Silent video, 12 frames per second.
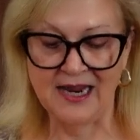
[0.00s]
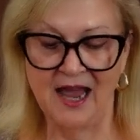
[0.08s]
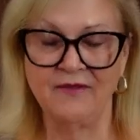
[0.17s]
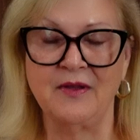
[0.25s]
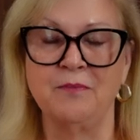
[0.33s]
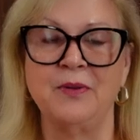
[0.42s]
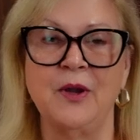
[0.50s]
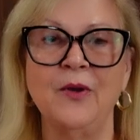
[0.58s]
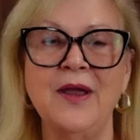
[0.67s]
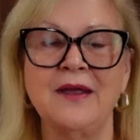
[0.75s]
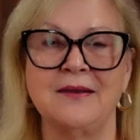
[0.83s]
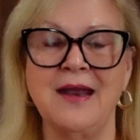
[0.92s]
have them.
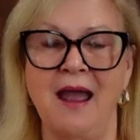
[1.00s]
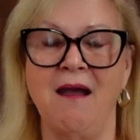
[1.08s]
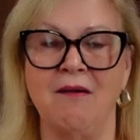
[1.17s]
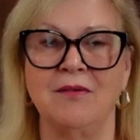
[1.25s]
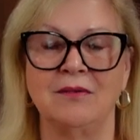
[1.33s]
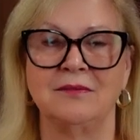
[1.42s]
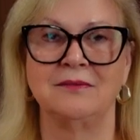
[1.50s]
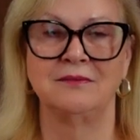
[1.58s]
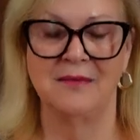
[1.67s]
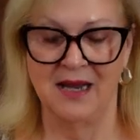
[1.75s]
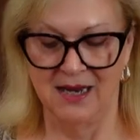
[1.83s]
Period. Now. Right.